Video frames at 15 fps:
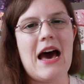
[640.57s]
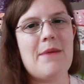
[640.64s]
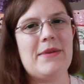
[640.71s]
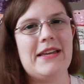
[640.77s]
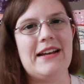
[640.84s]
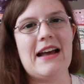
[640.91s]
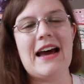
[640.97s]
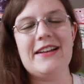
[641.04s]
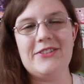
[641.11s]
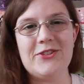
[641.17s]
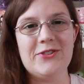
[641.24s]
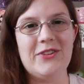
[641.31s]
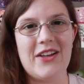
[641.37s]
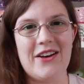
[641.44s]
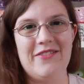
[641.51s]
I mean I
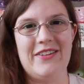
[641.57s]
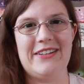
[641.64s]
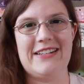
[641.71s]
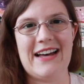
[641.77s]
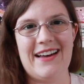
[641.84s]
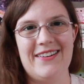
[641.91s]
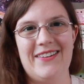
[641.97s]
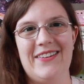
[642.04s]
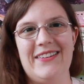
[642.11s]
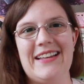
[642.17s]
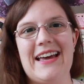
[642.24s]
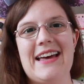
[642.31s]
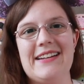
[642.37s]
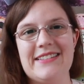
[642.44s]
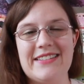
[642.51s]
do love Donald Donald,
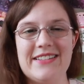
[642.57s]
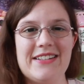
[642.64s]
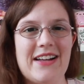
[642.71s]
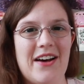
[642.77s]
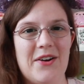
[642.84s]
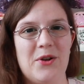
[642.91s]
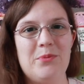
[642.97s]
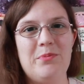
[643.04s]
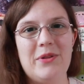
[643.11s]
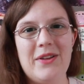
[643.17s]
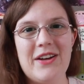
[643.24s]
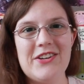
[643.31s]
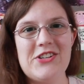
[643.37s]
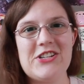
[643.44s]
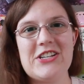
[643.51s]
hence the Donald
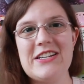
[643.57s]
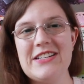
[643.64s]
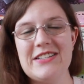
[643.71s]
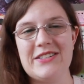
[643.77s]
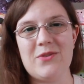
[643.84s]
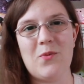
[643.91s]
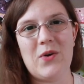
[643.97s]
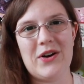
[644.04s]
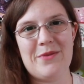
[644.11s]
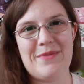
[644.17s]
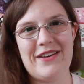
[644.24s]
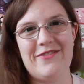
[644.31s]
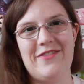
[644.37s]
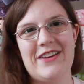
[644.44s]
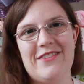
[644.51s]
plush. He is one of
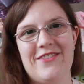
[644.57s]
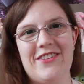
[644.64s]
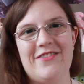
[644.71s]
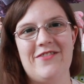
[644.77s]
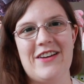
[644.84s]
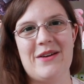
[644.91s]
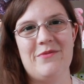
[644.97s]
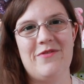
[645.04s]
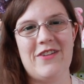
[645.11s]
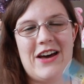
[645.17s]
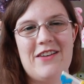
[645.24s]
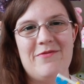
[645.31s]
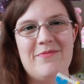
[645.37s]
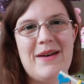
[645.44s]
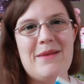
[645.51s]
my favorite Fab
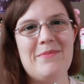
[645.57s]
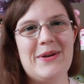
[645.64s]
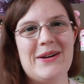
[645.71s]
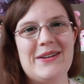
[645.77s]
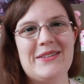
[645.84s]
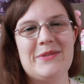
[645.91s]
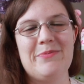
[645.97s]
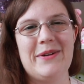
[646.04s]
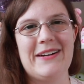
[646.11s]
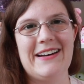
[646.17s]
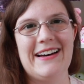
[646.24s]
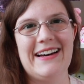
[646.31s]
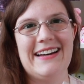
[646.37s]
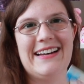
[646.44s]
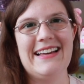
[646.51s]
Five members, but
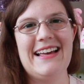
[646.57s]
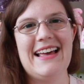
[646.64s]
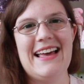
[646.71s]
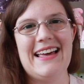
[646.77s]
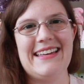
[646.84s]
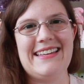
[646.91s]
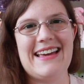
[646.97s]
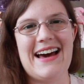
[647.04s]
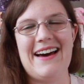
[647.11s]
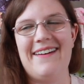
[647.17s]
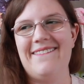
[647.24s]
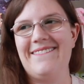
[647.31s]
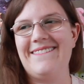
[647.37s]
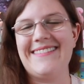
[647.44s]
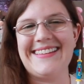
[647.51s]
uh, yeah,
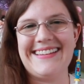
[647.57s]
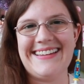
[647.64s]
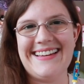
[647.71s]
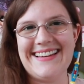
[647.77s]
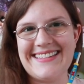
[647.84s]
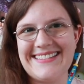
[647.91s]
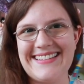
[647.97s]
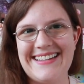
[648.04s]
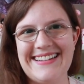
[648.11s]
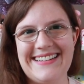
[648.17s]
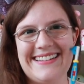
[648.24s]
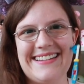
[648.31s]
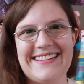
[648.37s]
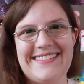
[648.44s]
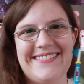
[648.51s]
really
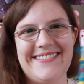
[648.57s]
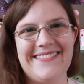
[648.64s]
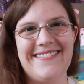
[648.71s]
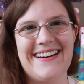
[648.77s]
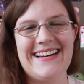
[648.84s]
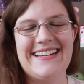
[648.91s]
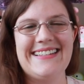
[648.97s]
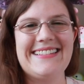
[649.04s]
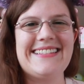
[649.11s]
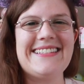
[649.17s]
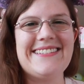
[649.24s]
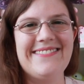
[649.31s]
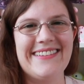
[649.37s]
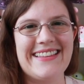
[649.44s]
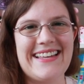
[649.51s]
excited to uh,
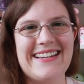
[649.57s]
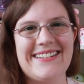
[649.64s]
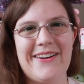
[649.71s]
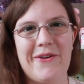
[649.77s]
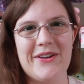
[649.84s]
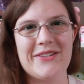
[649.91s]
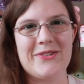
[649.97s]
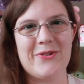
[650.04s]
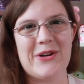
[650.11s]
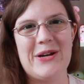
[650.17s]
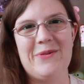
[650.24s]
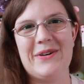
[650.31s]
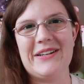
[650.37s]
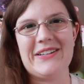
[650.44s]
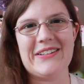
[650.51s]
see what that Toy
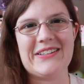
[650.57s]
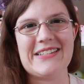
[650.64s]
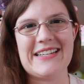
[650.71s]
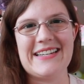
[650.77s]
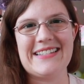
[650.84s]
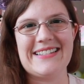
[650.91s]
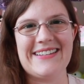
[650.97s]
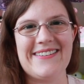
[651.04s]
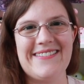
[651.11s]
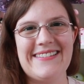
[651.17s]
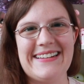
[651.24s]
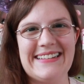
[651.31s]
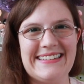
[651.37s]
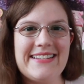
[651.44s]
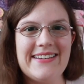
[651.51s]
Story one looks like
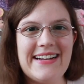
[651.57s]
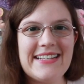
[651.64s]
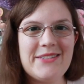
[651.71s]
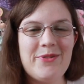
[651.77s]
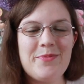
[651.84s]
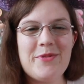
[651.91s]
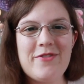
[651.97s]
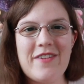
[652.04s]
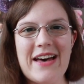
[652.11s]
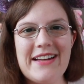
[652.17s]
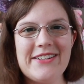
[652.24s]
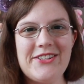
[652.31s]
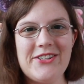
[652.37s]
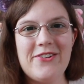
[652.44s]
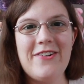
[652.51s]
soon. So next we'll move
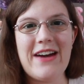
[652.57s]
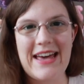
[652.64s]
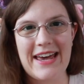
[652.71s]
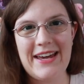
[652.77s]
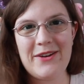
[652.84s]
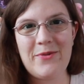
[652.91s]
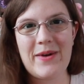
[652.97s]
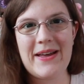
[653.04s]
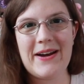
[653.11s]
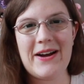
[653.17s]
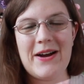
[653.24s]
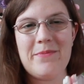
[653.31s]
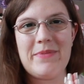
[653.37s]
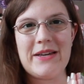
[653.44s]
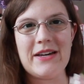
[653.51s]
on to
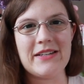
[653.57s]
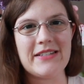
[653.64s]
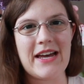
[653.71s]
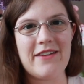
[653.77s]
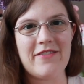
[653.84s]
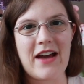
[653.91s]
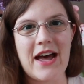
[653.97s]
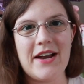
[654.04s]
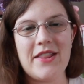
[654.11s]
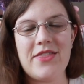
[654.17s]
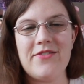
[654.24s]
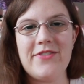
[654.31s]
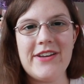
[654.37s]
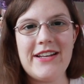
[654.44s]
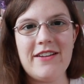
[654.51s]
headwear because I've got
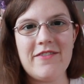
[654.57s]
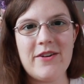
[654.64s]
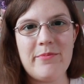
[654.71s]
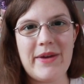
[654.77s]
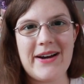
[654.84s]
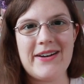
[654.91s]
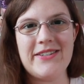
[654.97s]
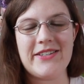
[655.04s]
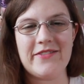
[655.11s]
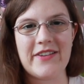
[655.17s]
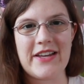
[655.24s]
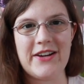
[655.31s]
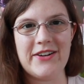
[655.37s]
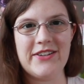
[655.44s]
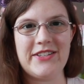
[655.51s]
three different pairs of
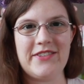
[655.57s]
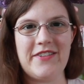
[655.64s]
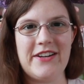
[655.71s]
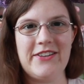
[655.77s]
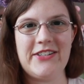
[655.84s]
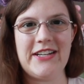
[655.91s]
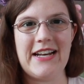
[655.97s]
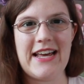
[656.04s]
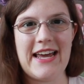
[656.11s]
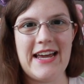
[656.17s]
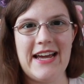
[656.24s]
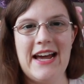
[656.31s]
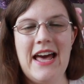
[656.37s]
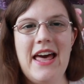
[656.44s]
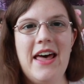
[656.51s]
ears for you
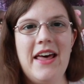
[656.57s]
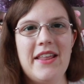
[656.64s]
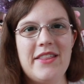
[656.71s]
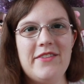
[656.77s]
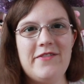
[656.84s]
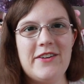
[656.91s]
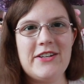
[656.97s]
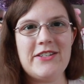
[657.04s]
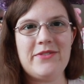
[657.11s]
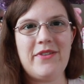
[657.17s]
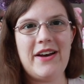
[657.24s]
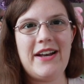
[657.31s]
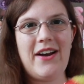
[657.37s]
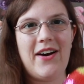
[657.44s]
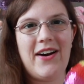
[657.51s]
today. The first
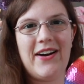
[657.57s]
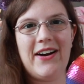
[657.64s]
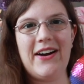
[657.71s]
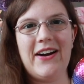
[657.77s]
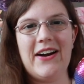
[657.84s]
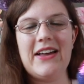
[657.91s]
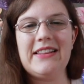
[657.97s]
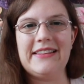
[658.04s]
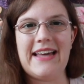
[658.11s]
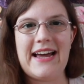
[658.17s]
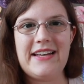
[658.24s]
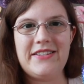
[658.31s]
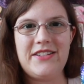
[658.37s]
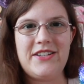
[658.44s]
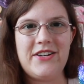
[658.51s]
one are
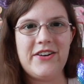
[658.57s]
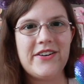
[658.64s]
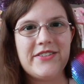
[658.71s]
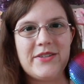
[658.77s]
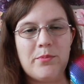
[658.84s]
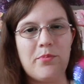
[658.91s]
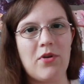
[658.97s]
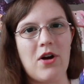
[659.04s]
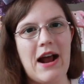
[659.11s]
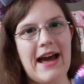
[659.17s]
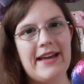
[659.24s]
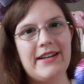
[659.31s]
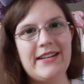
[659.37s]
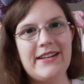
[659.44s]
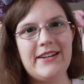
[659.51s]
last year's
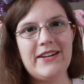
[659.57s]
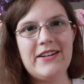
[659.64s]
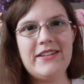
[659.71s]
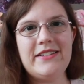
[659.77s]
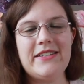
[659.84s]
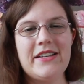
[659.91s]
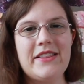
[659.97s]
Pride ears.